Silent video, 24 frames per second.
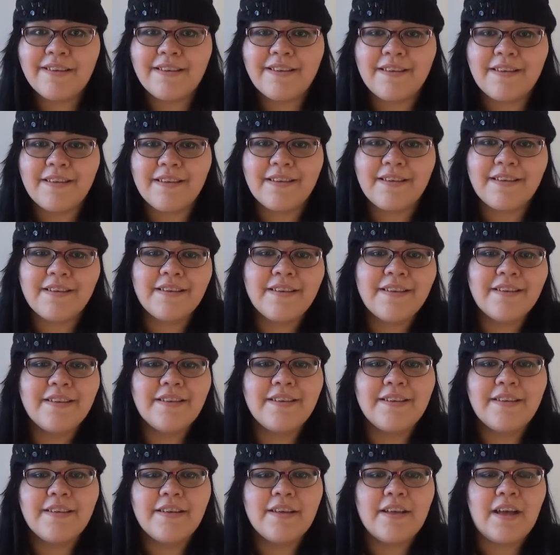
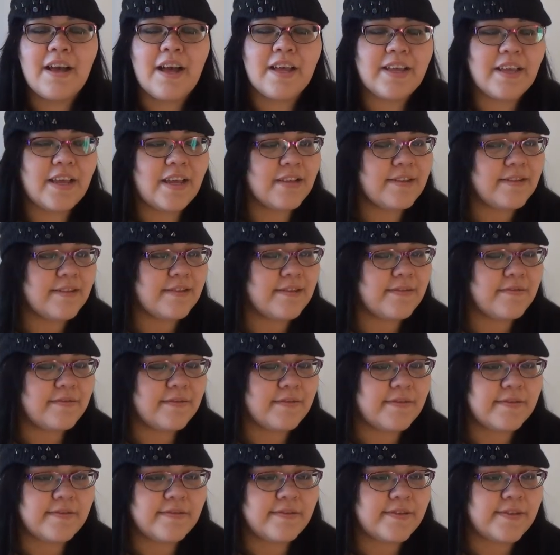I can't
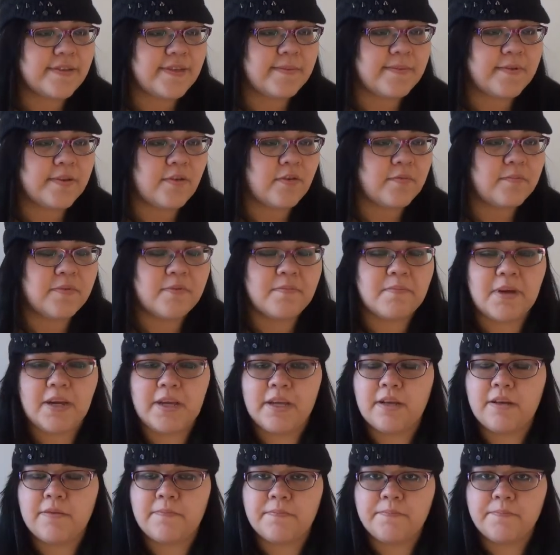seem to open
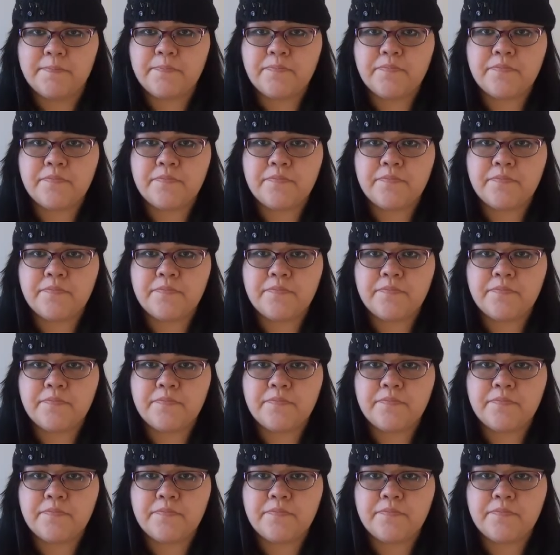my,